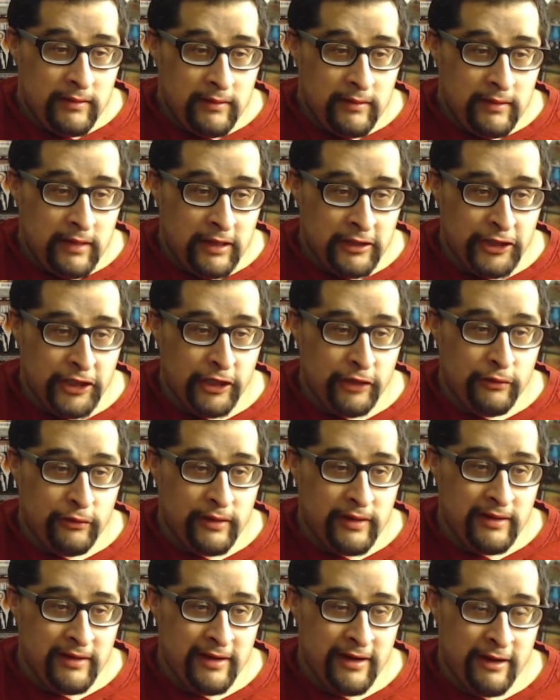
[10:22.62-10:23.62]
A
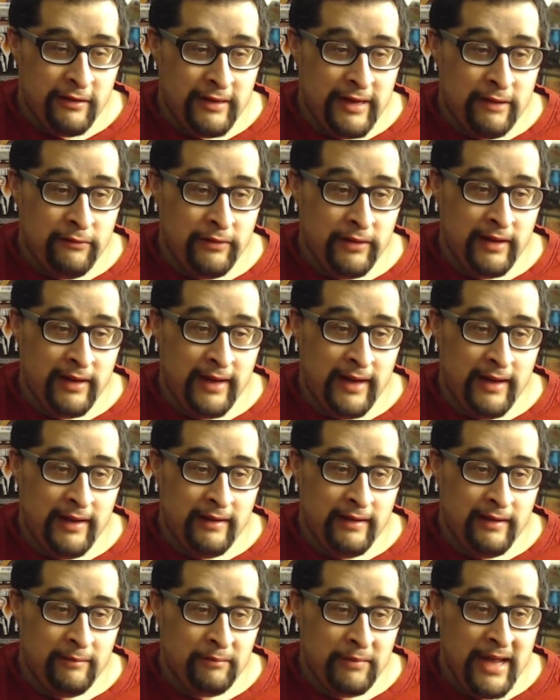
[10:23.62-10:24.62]
joke. No, not really.
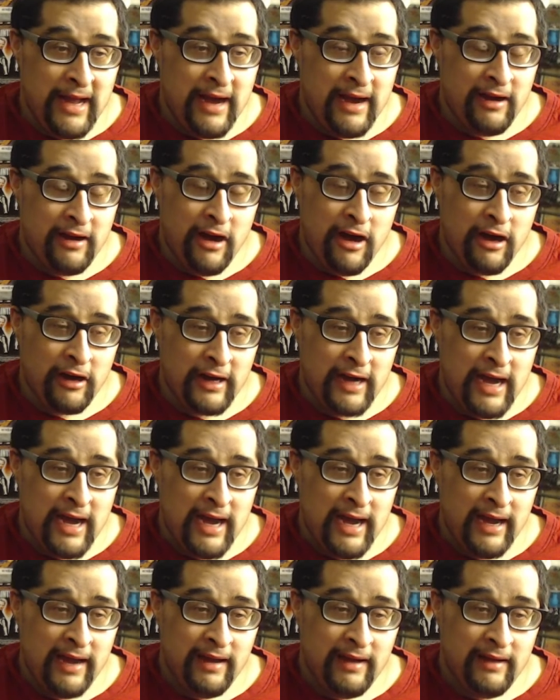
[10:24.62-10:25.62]
Black
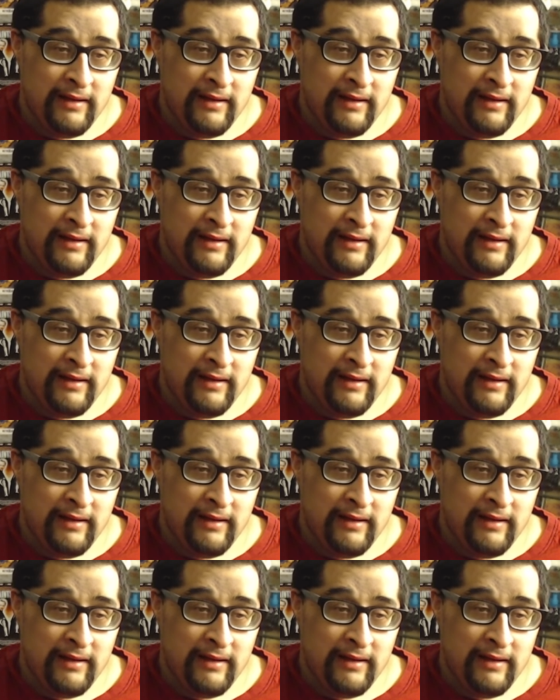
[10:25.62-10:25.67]
Hawkeye.